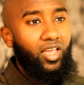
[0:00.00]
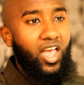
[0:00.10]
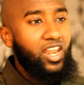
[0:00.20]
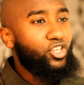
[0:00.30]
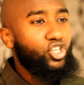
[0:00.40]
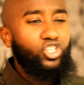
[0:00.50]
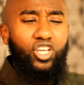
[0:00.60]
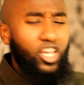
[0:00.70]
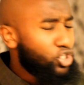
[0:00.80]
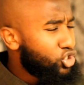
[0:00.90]
And it
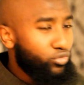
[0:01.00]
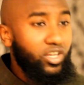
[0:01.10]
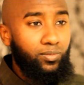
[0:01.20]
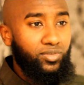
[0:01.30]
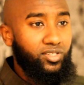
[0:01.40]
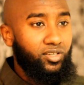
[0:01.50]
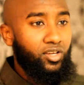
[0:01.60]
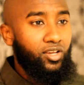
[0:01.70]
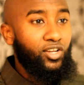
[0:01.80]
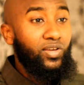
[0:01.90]
just extremes.
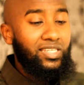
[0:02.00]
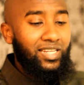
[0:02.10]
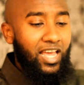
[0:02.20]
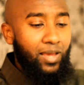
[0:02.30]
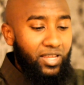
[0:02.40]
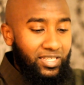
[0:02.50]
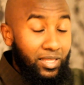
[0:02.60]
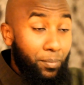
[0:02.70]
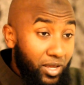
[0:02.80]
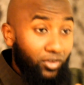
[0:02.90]
You know, Islam is the
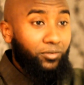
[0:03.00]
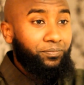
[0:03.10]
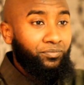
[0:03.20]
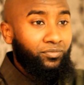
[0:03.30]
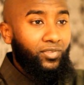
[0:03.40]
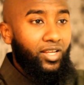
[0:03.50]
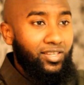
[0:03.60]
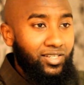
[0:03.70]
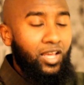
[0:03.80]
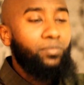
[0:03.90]
middle.
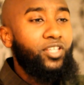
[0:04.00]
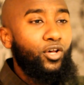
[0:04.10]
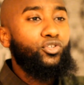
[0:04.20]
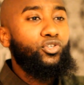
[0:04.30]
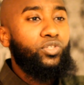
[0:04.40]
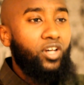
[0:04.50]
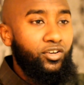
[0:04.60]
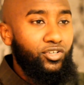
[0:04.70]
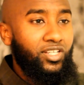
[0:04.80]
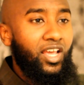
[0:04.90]
Islam tells you to
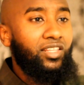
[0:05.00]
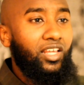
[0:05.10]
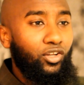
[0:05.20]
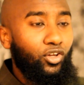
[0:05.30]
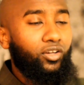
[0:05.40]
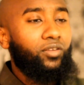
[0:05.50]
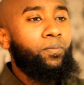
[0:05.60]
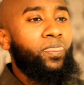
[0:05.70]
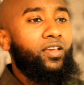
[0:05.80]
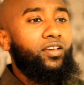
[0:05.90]
understand that look,
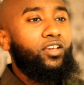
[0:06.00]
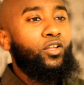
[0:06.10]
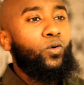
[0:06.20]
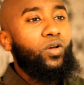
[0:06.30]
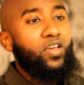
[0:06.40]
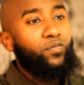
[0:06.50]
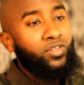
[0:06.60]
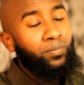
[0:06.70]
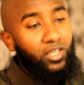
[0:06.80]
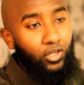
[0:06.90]
you know, if
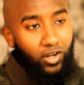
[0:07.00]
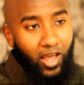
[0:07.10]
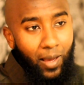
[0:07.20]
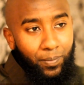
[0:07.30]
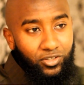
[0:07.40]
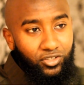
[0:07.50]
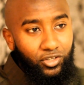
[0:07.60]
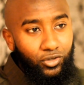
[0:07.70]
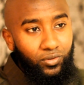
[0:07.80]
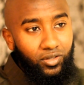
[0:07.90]
something good happens to
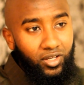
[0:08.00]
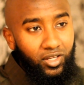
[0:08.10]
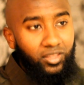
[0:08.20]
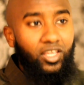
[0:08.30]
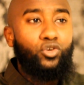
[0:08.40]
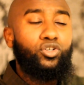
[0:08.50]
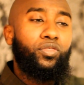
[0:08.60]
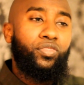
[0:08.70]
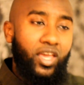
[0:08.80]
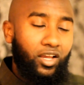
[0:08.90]
you, then you should
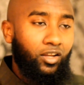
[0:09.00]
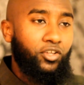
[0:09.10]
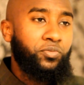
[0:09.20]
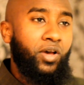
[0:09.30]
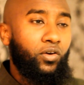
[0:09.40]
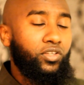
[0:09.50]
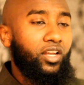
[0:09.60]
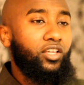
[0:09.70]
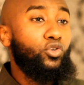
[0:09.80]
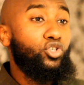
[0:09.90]
thank Allah subhanahu wa
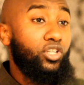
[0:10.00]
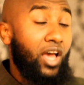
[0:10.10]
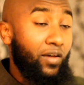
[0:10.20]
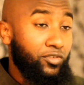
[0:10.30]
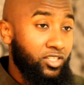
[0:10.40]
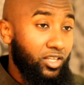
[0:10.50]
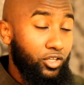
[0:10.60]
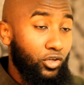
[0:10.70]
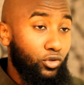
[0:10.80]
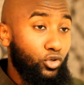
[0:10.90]
ta'ala and you should have,
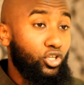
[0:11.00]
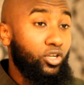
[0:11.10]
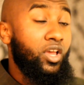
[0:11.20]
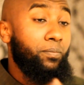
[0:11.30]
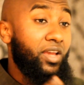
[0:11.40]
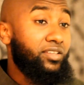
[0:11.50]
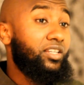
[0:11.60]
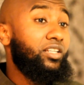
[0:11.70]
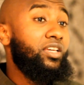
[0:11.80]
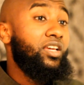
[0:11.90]
you know, you should
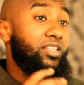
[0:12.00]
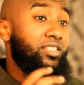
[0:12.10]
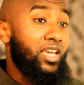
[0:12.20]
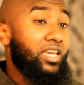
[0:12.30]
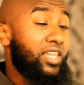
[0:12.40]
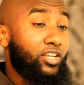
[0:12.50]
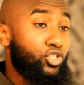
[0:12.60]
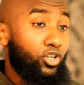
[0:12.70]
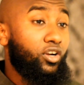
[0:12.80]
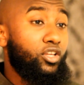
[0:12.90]
basically take that
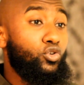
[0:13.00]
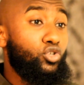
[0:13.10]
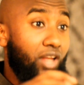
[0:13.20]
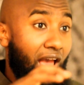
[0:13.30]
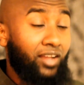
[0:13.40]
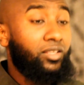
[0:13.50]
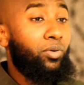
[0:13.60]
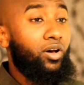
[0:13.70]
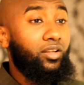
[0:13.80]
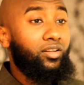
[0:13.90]
shukr and you should act
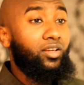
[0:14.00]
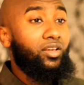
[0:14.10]
upon it.